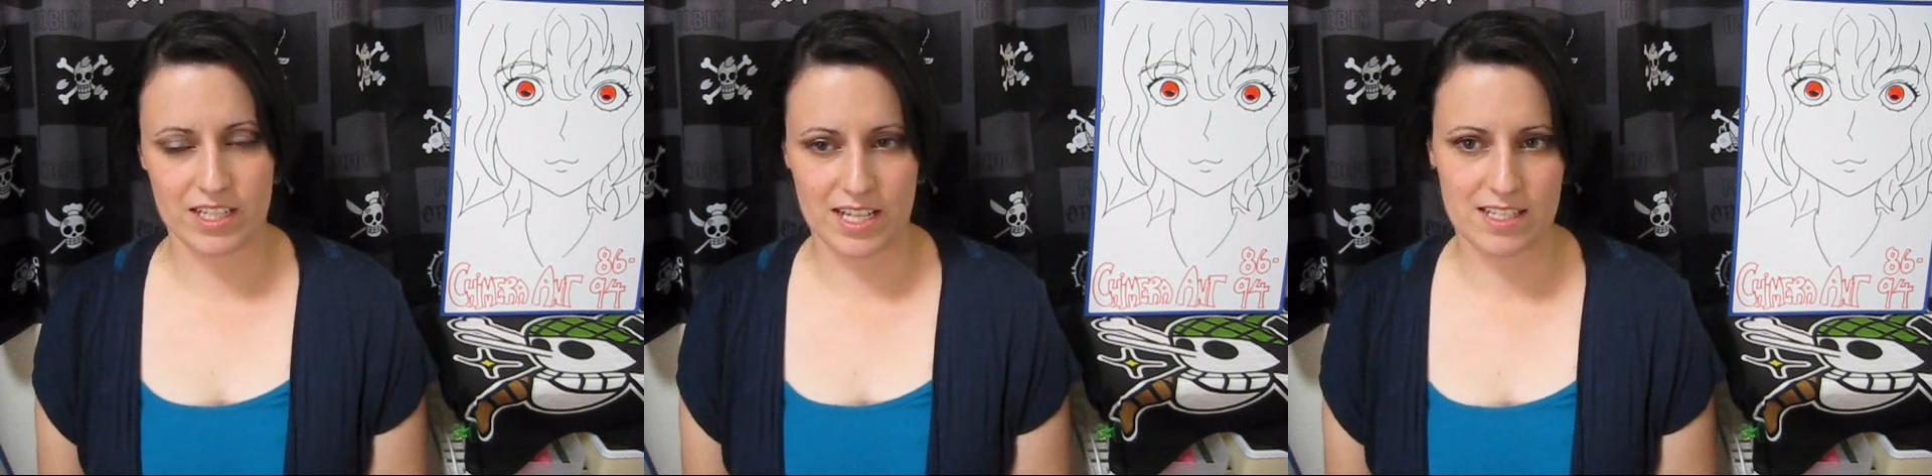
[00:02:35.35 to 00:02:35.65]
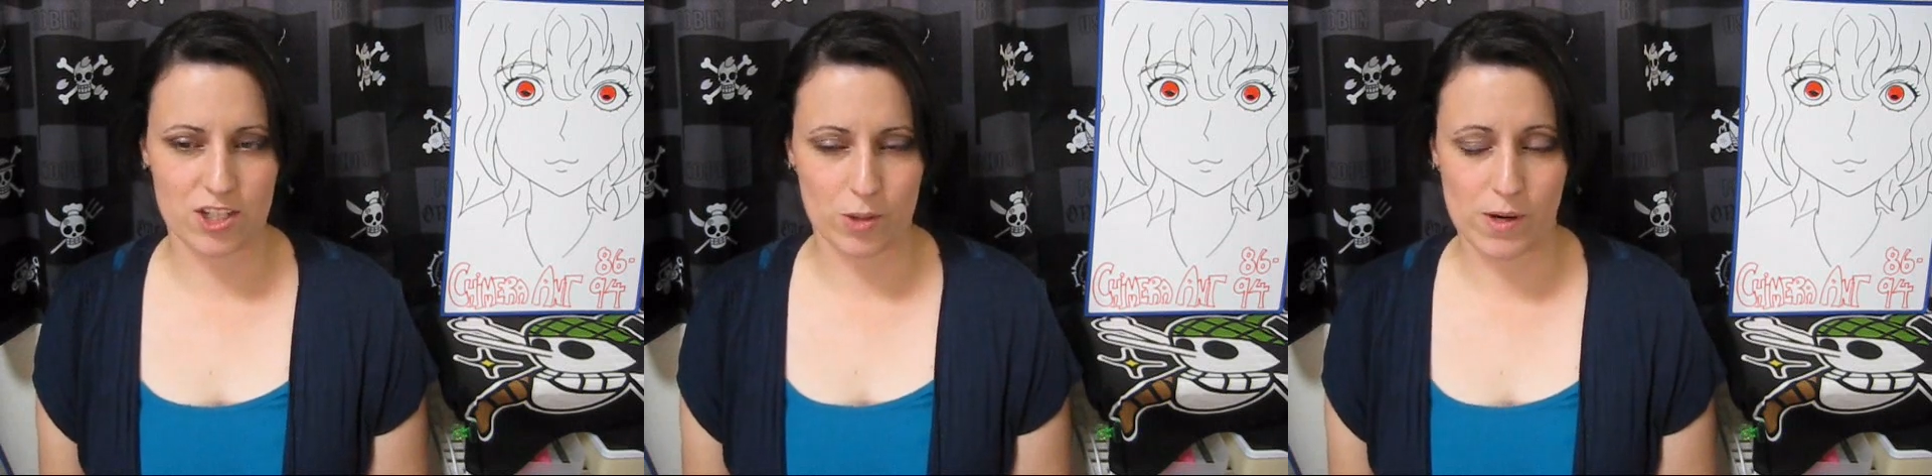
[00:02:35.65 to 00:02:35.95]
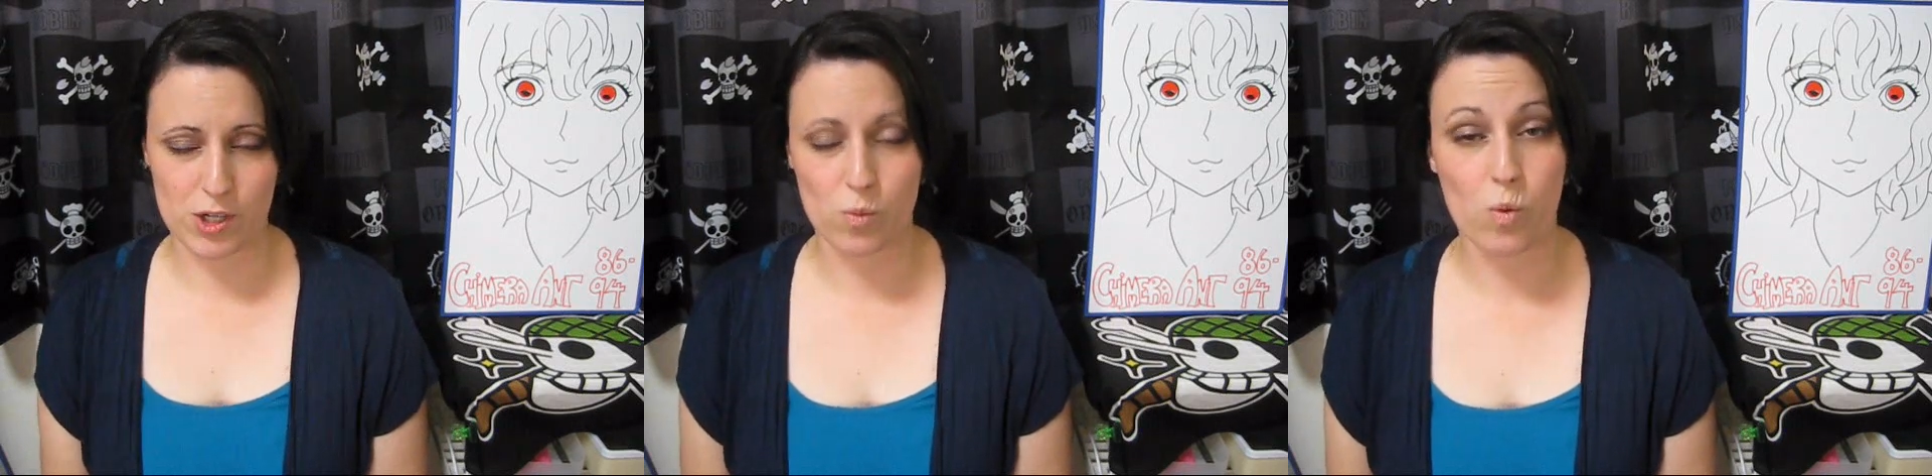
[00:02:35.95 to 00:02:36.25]
in that
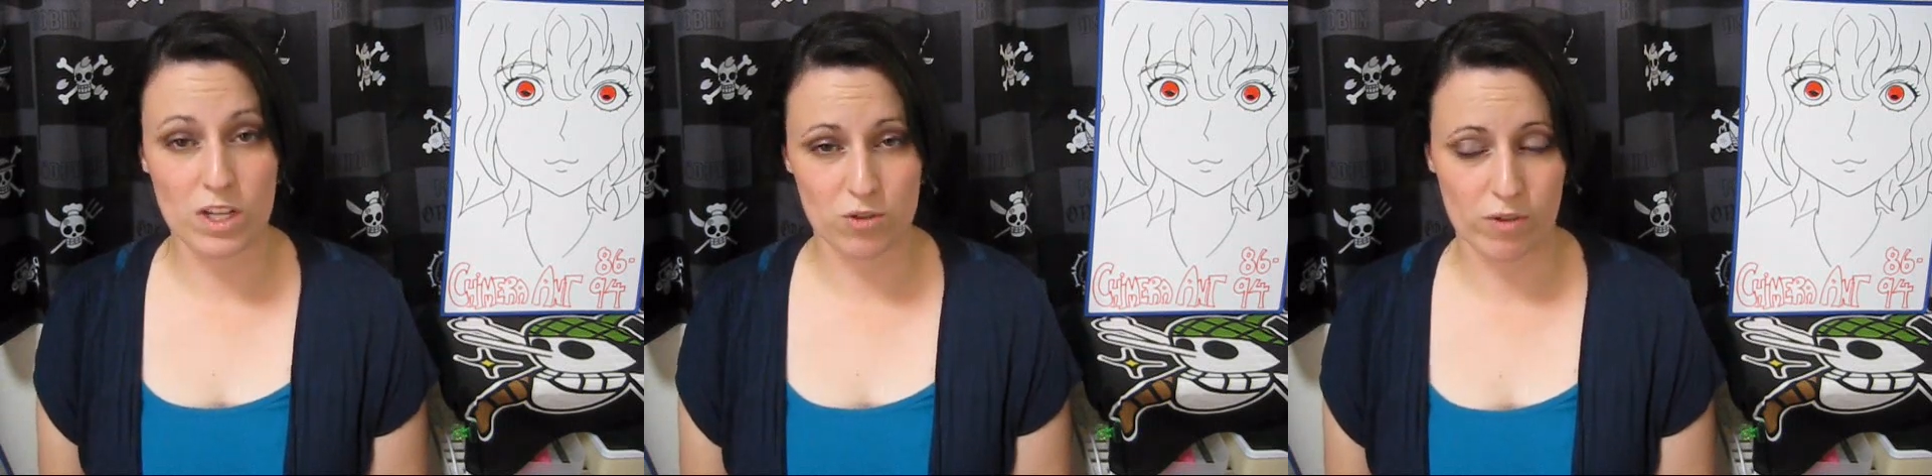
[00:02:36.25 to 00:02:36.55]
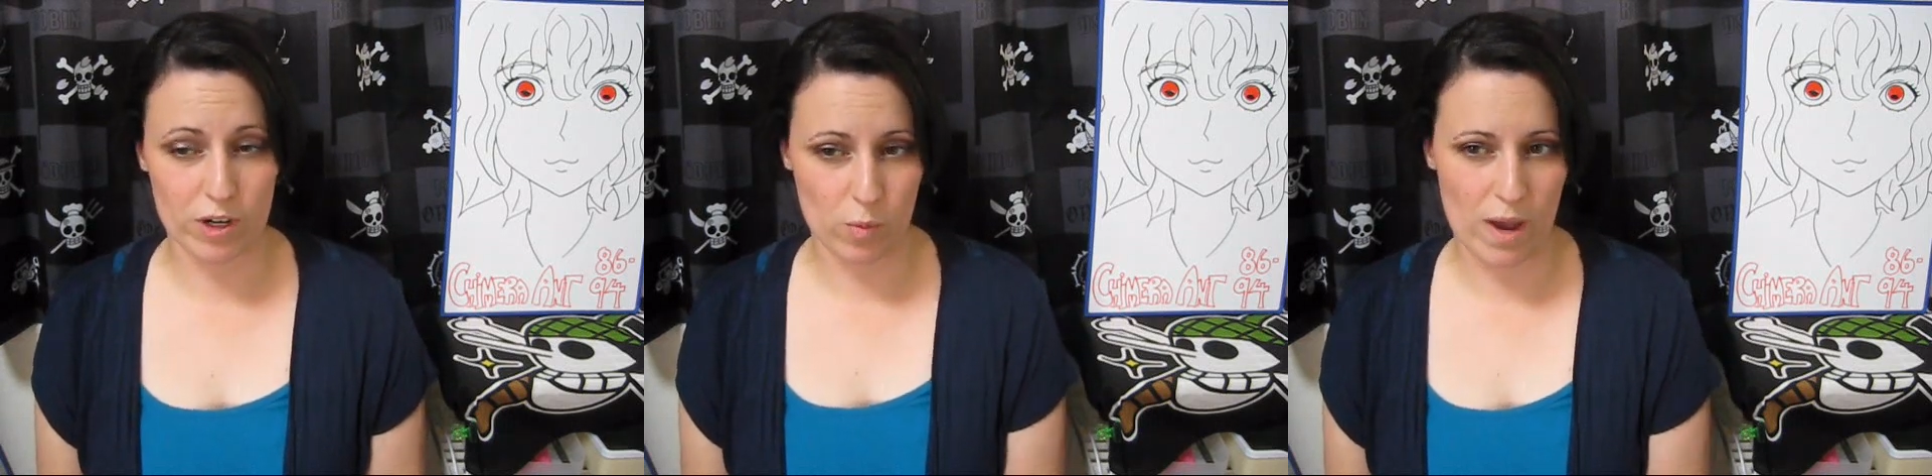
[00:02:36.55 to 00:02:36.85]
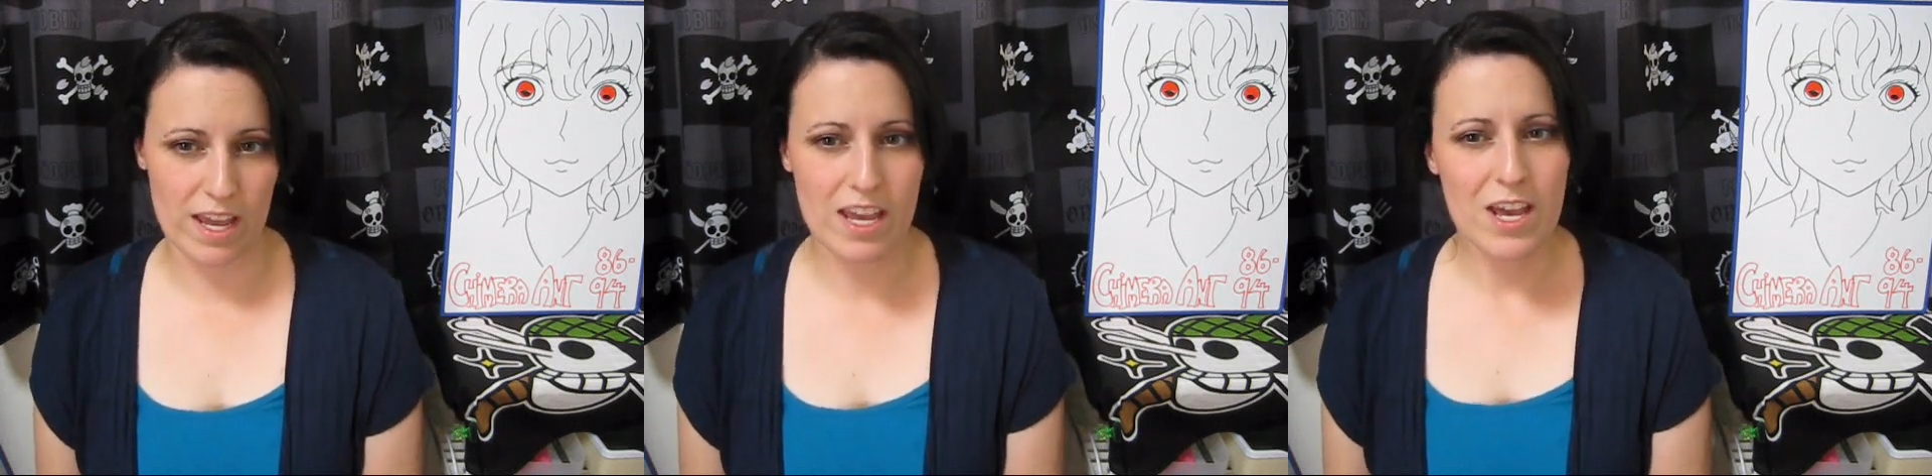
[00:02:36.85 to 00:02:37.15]
situation was run
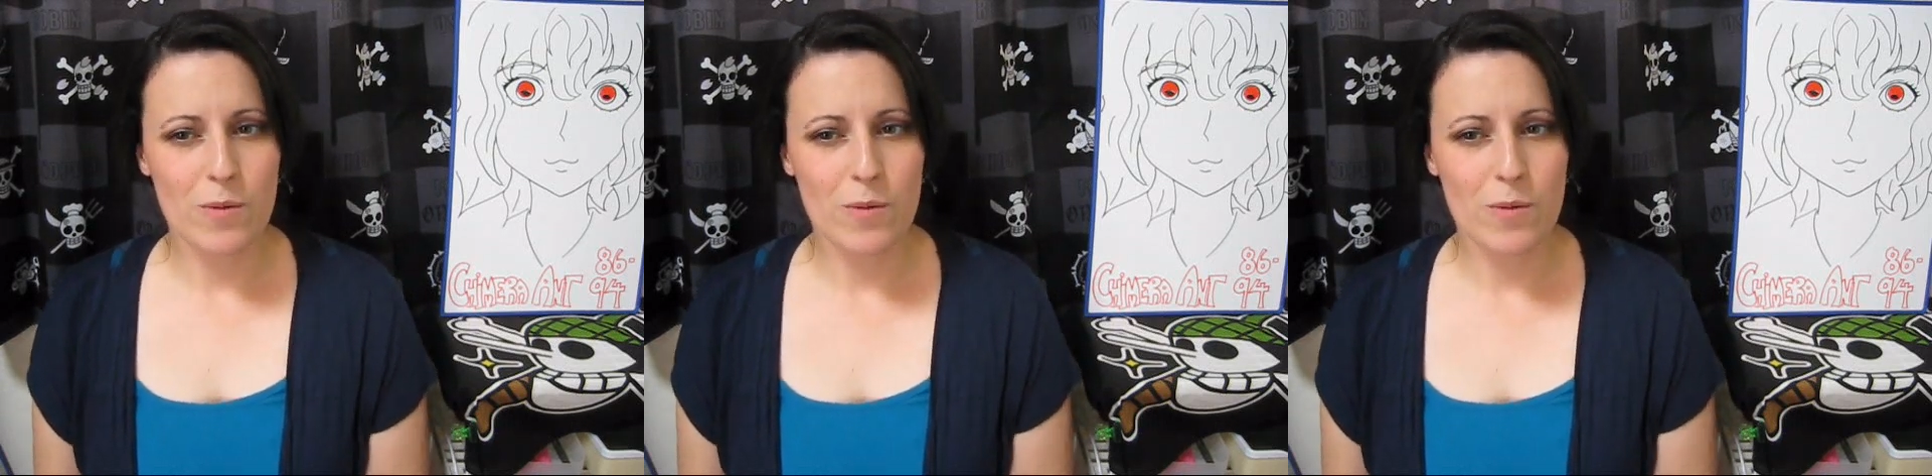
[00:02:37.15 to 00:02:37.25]
away,